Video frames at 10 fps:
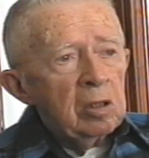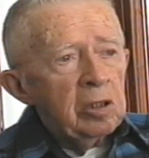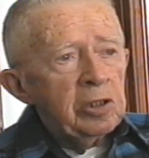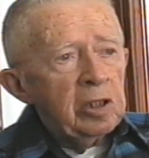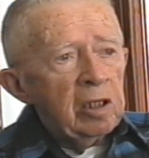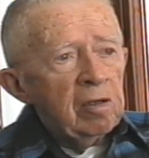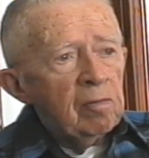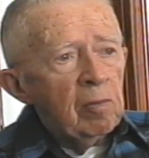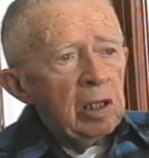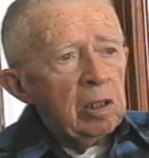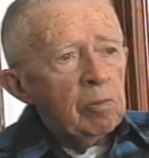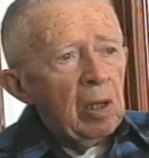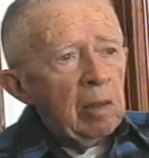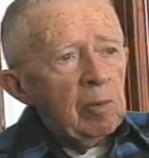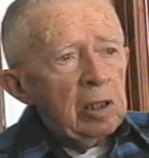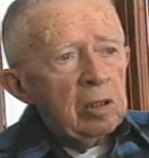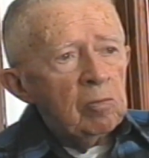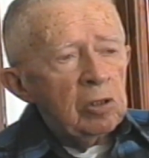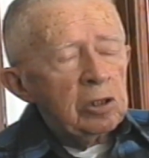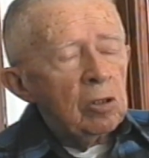The city of Mercury probably
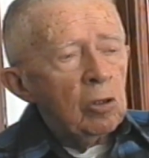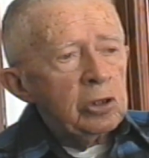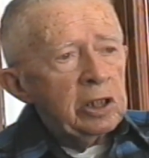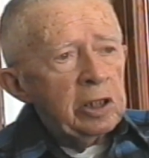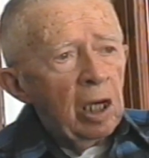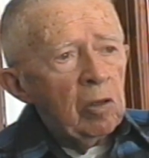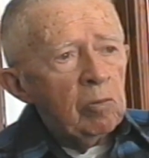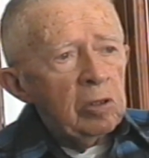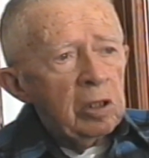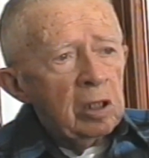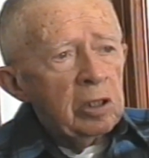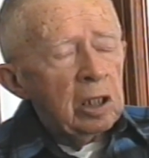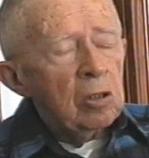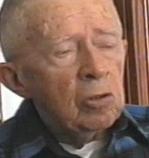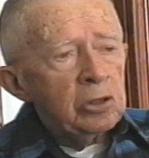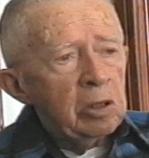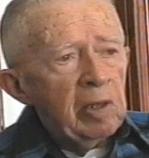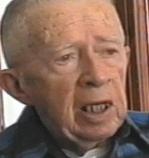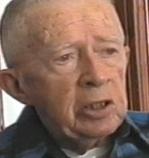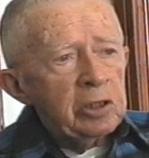was closing down. They closed the
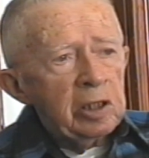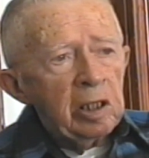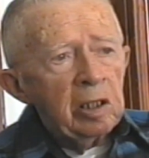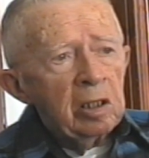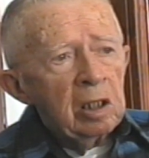mines there.